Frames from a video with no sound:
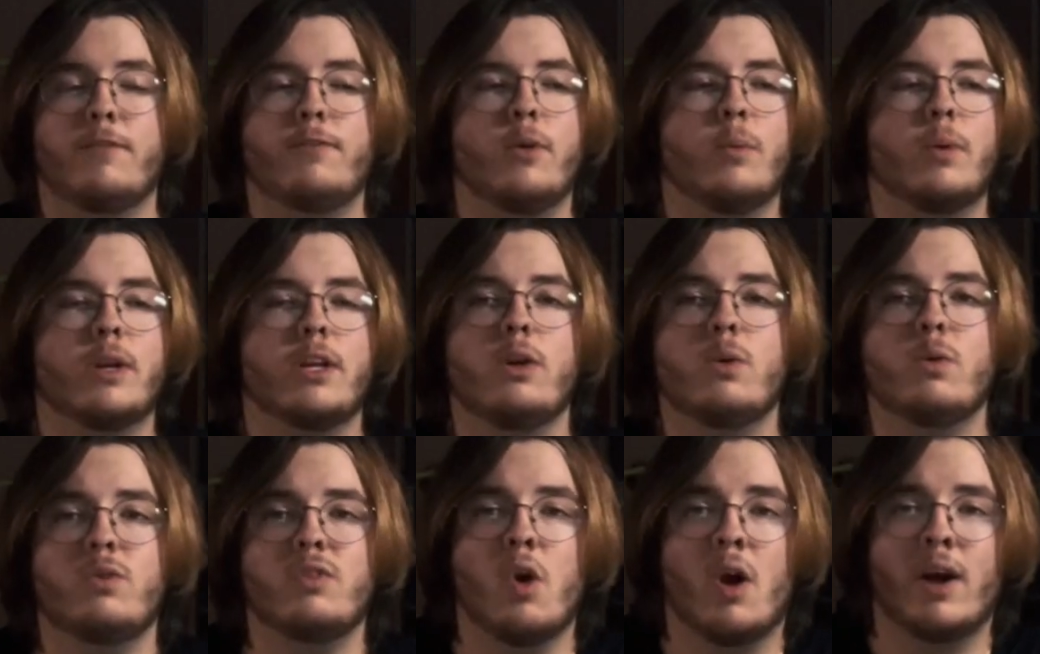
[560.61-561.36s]
you want to
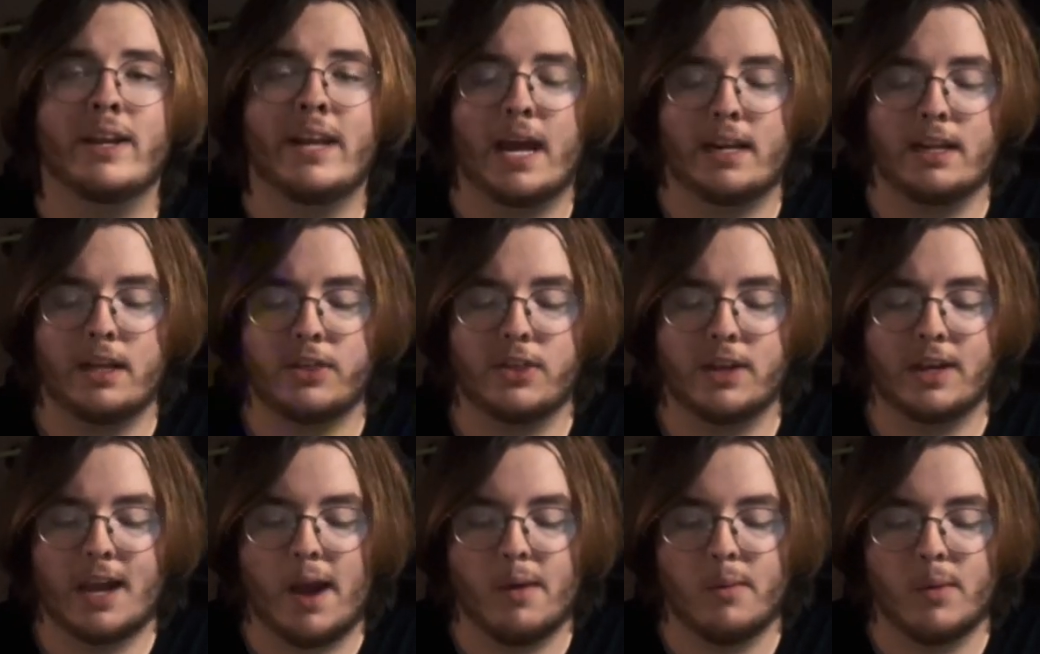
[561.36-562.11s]
use it on
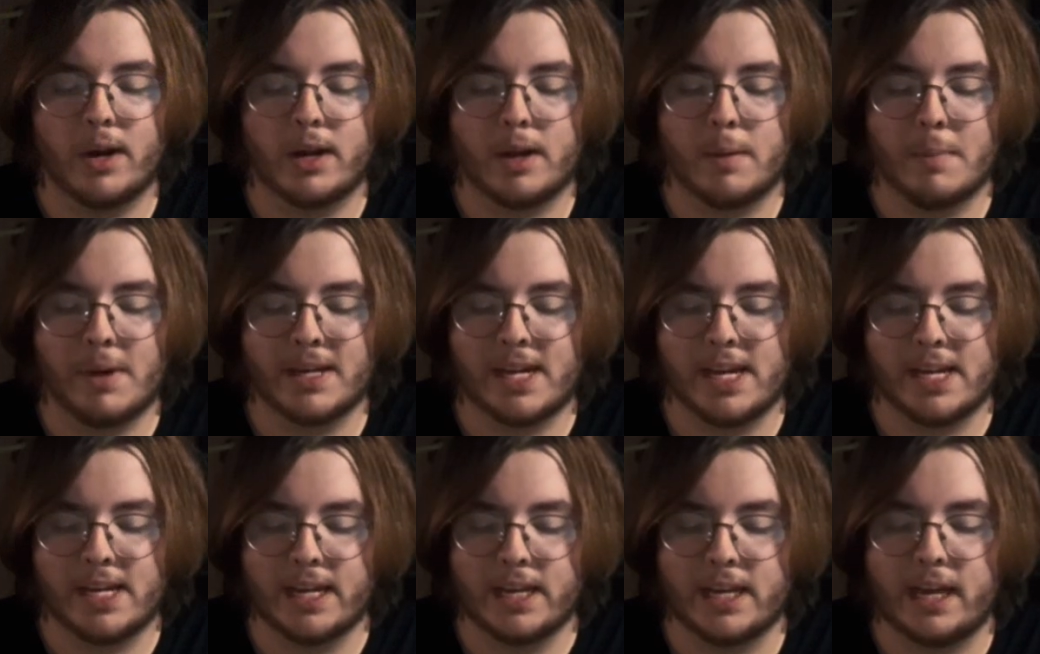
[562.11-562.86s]
anything, I recommend
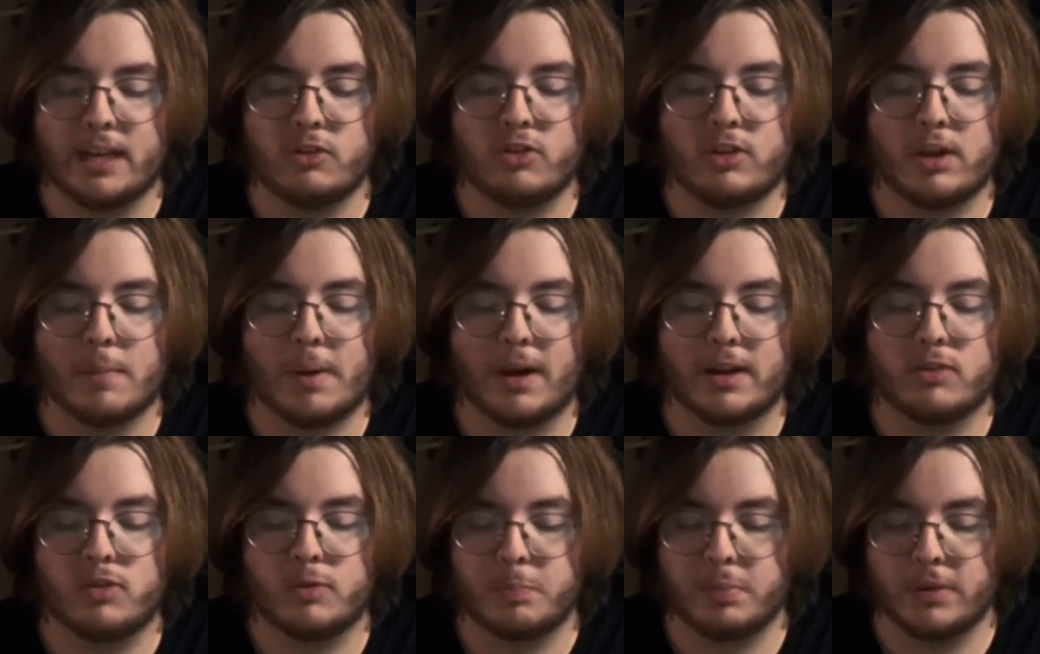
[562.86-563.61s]
getting an HDMI
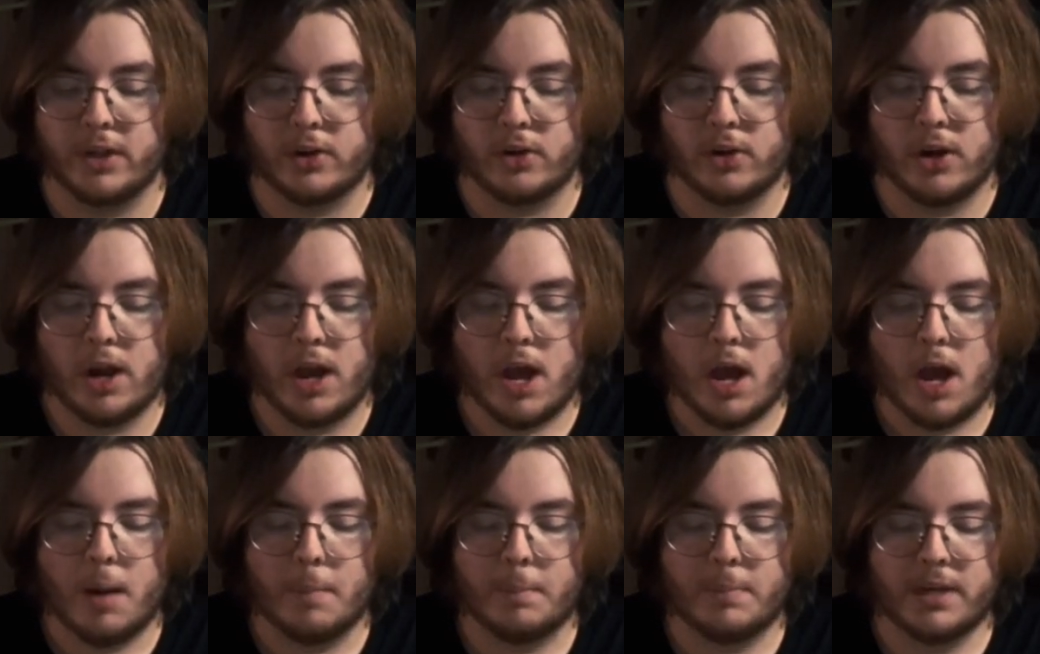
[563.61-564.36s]
splitter,
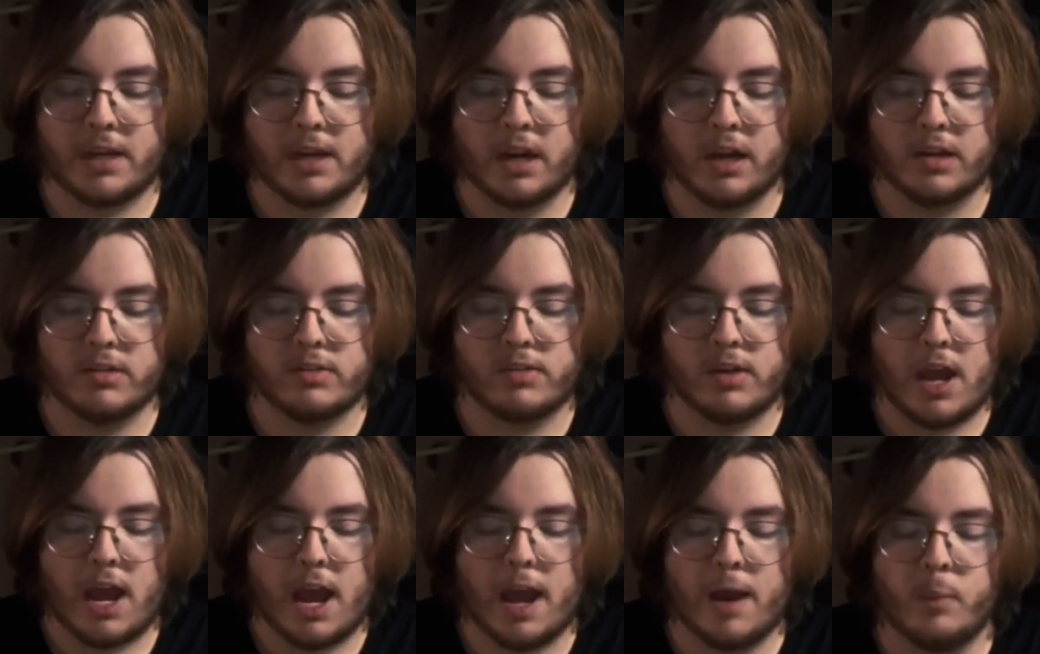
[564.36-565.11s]
because
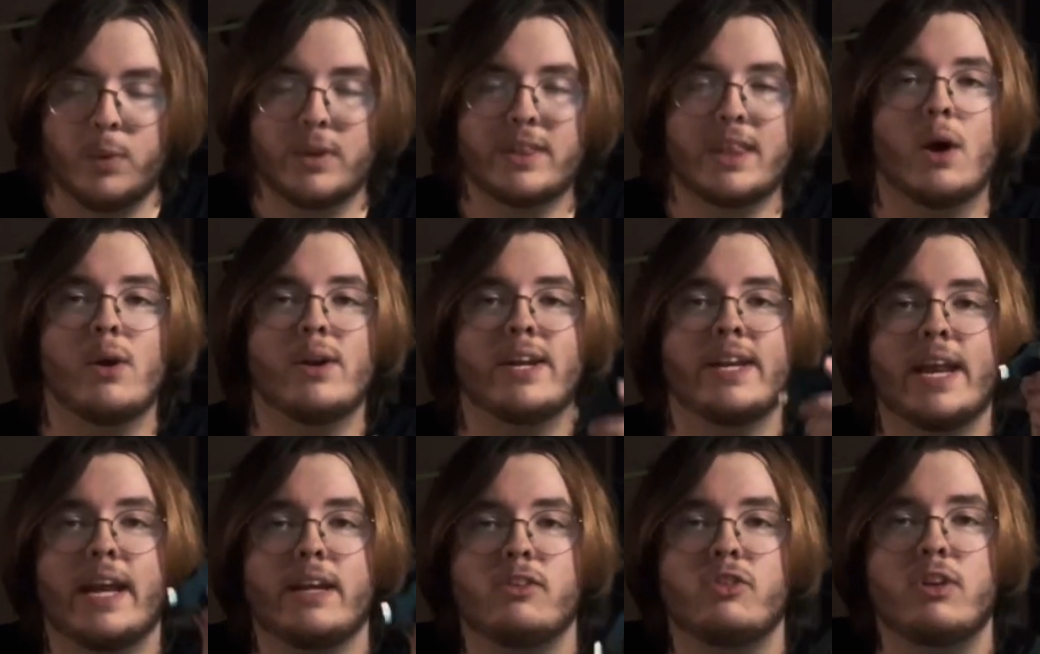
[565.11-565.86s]
without an
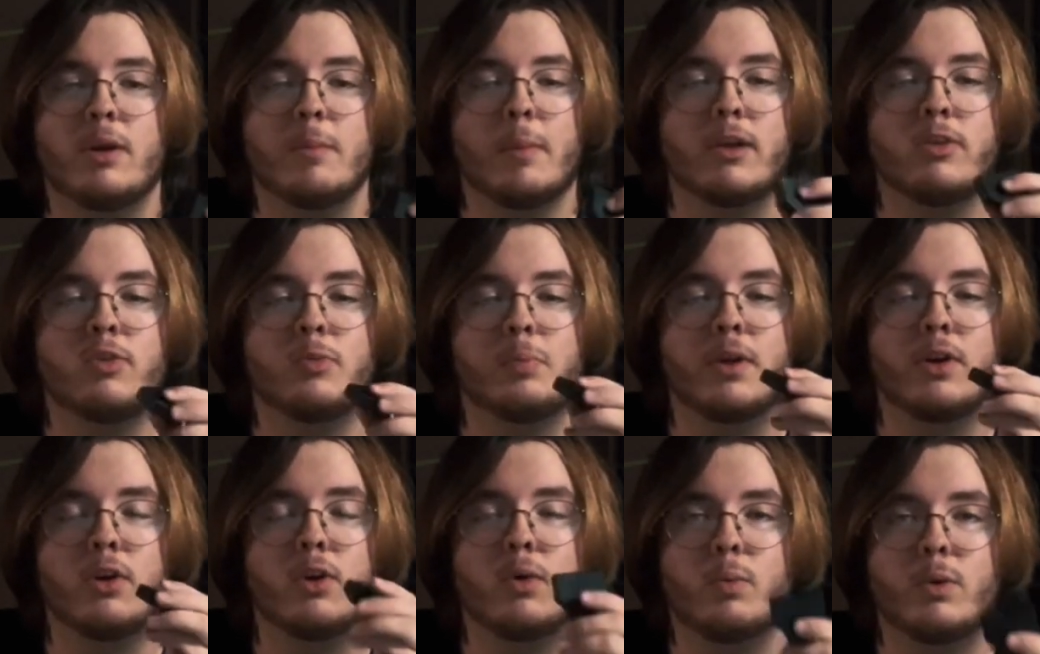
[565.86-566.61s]
HDMI
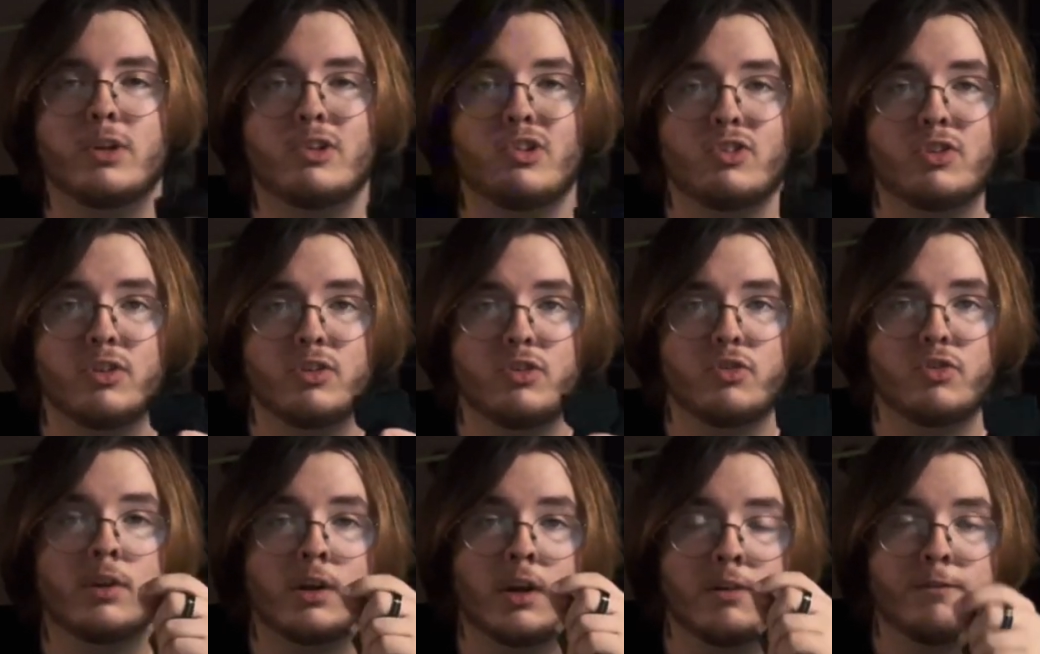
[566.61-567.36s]
splitter, which
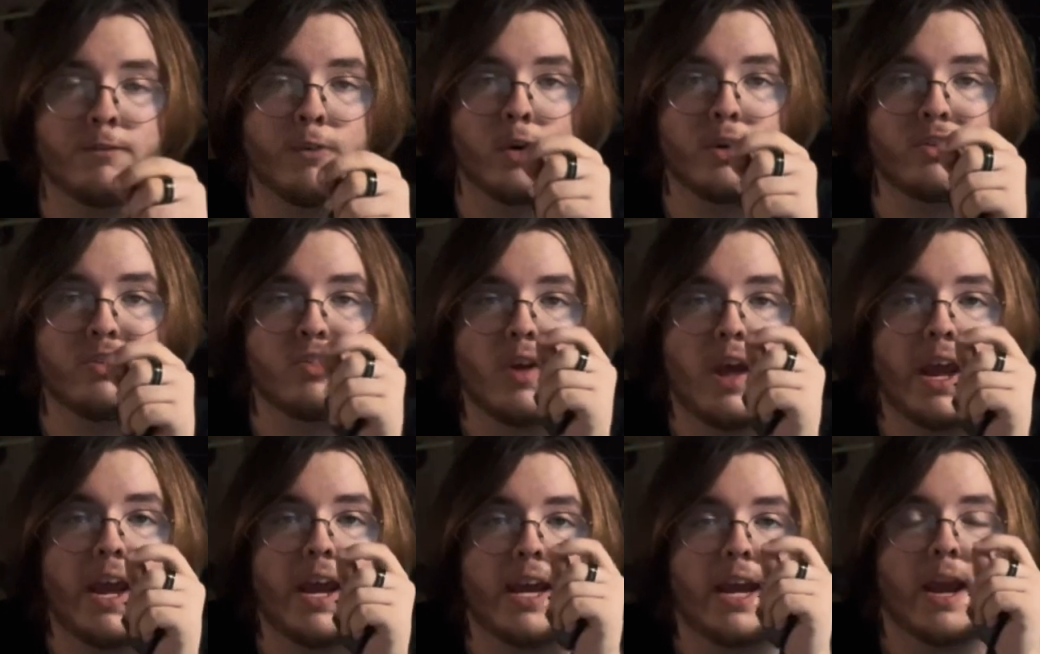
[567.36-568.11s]
just converts
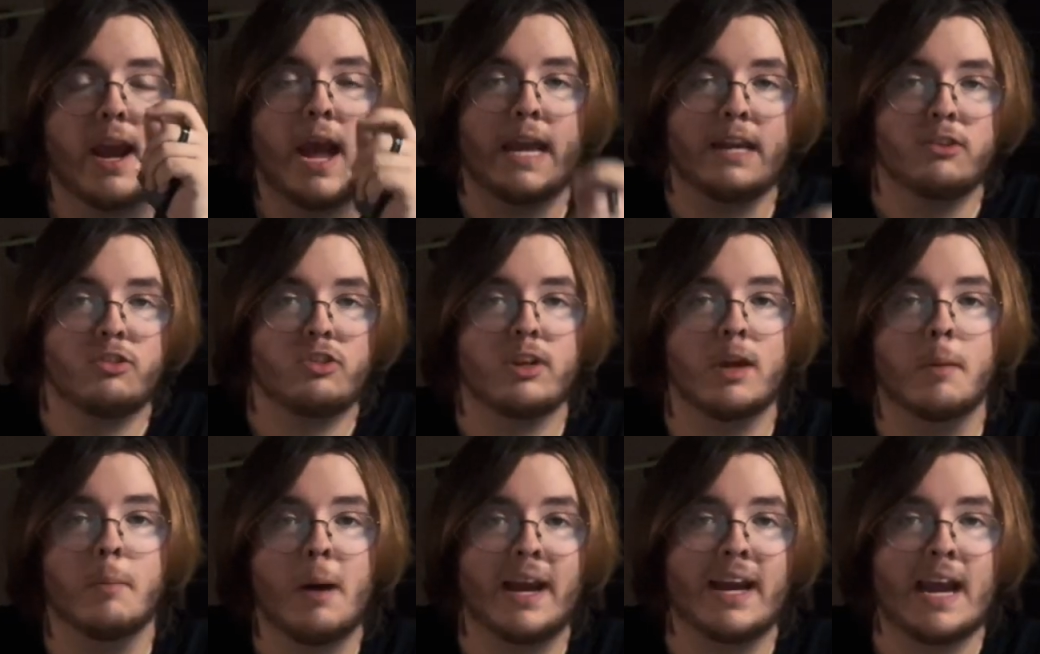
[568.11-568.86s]
a
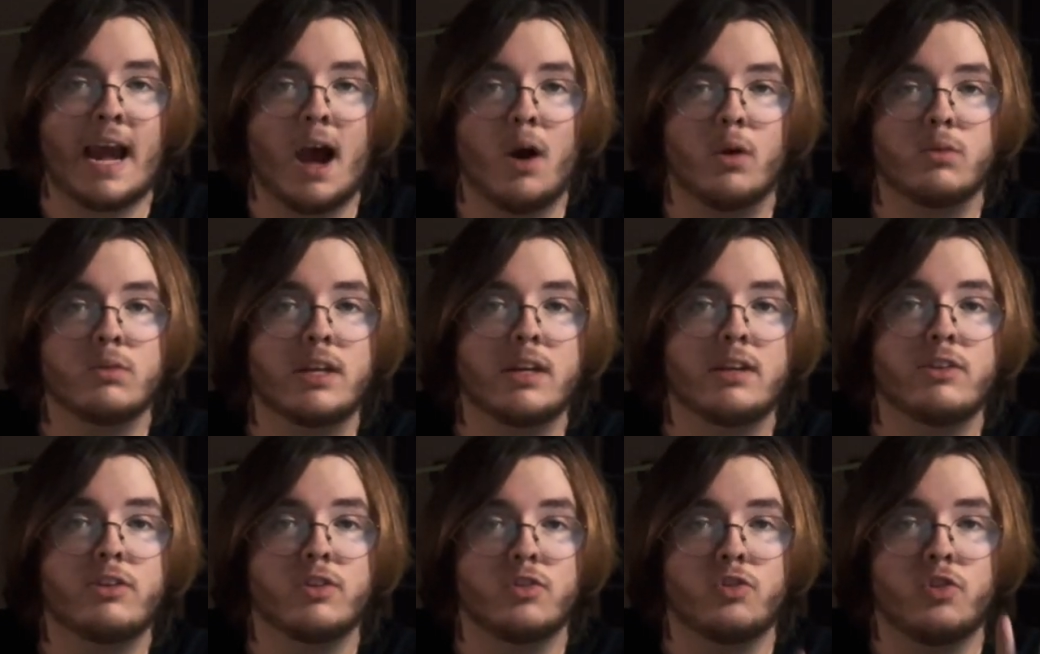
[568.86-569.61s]
HDMI out
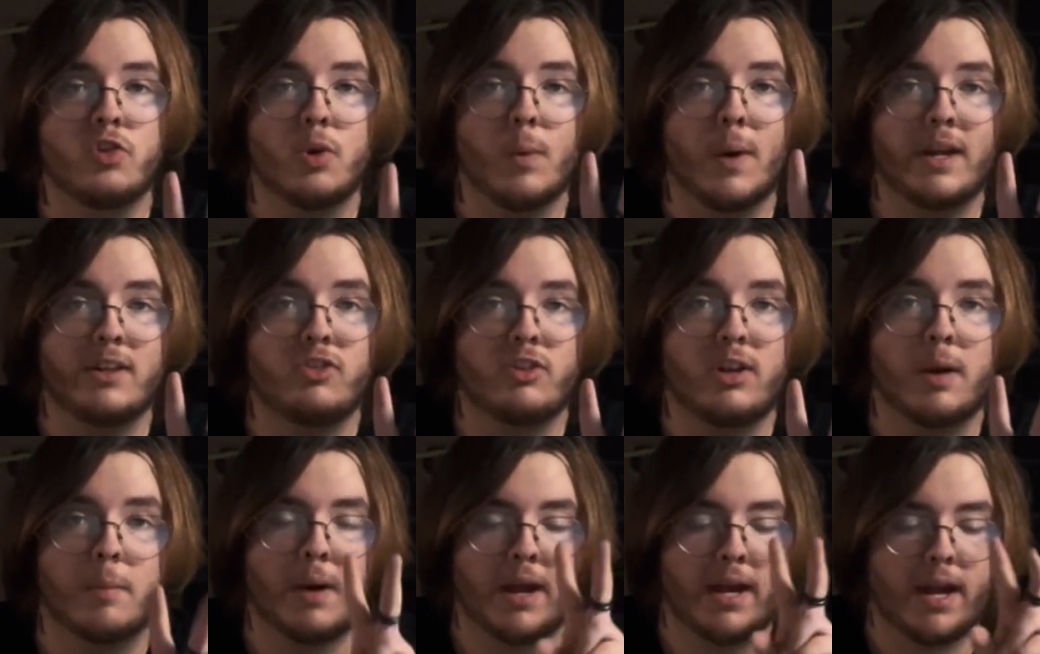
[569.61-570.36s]
into two
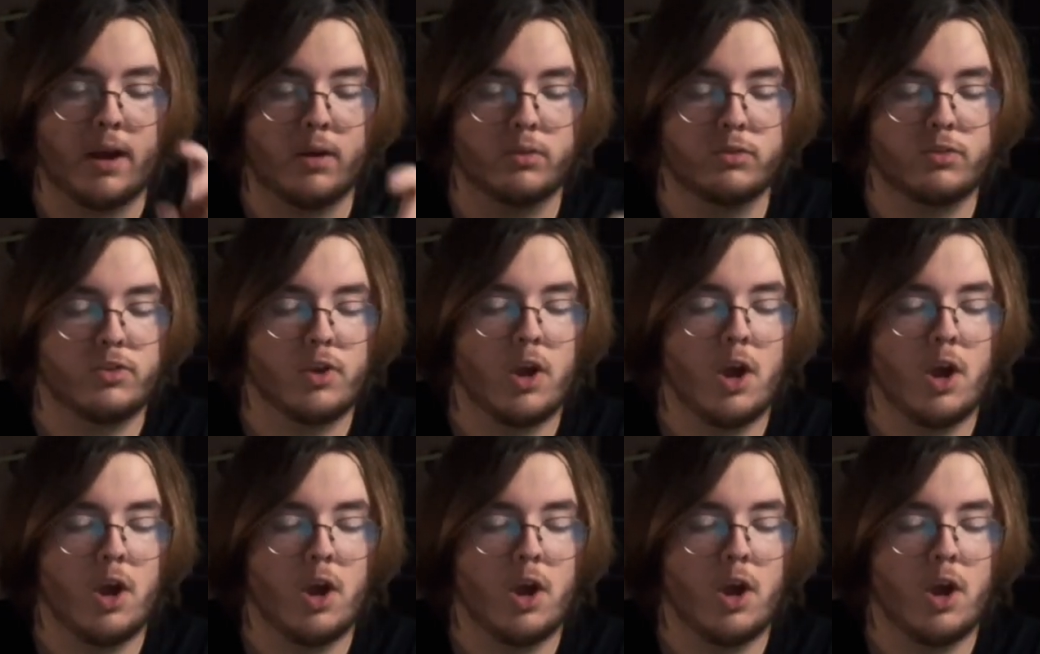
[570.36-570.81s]
HDMI outs,